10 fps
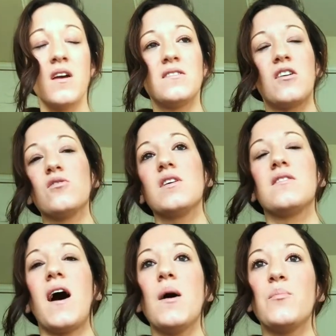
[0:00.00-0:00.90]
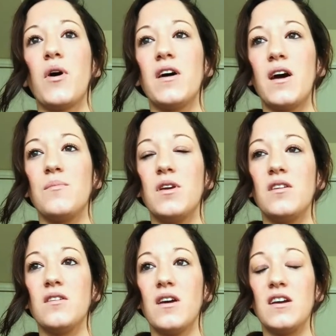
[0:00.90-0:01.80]
Not only that, but I
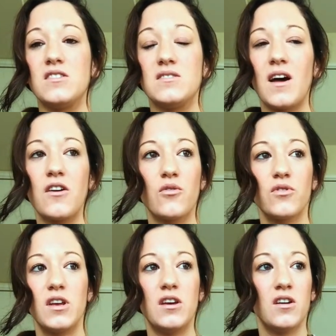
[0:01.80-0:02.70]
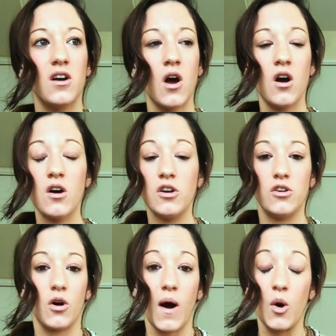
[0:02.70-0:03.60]
mean, it's not only
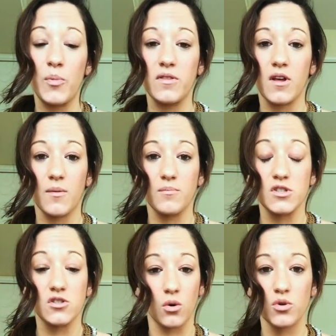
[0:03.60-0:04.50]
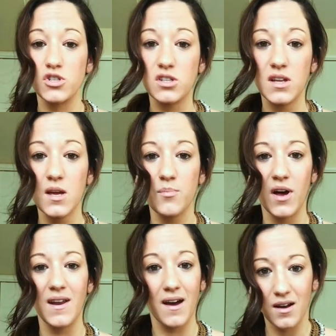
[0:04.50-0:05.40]
helping them socially,
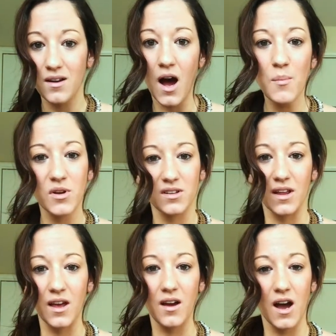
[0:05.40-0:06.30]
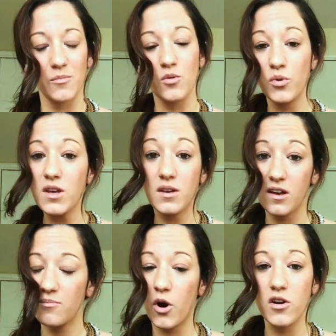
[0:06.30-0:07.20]
but economically. I mean, we
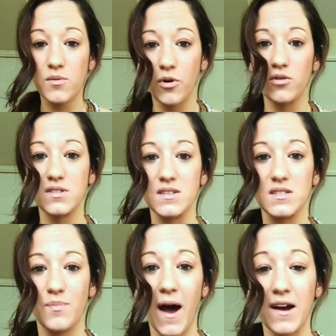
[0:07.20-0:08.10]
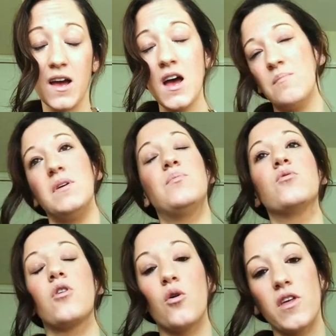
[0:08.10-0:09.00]
give part of the proceeds back. People
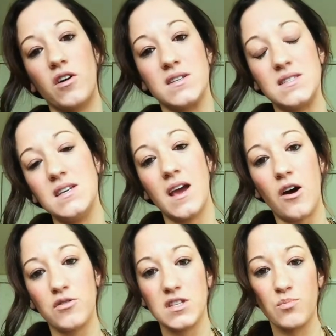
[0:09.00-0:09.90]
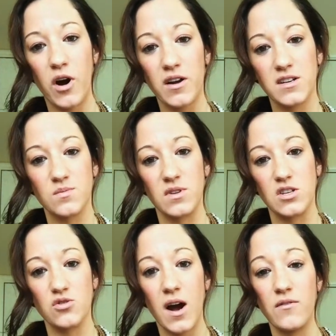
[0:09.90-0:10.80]
go there and seek out these products when they
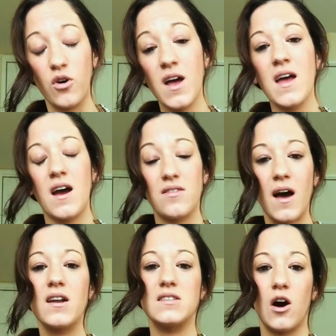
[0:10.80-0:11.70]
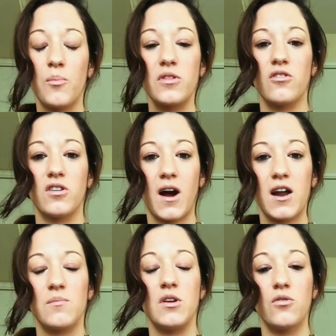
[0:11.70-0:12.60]
travel, and that is helping their
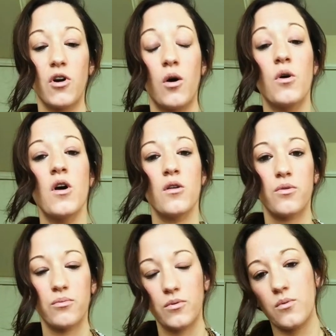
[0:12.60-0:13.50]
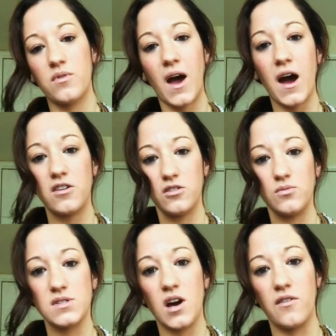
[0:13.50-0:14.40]
economy grow through that
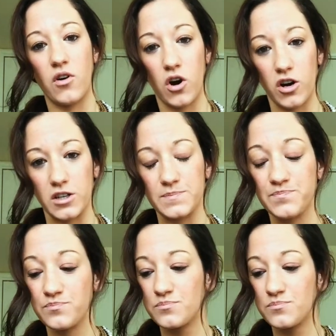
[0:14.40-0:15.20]
use of art.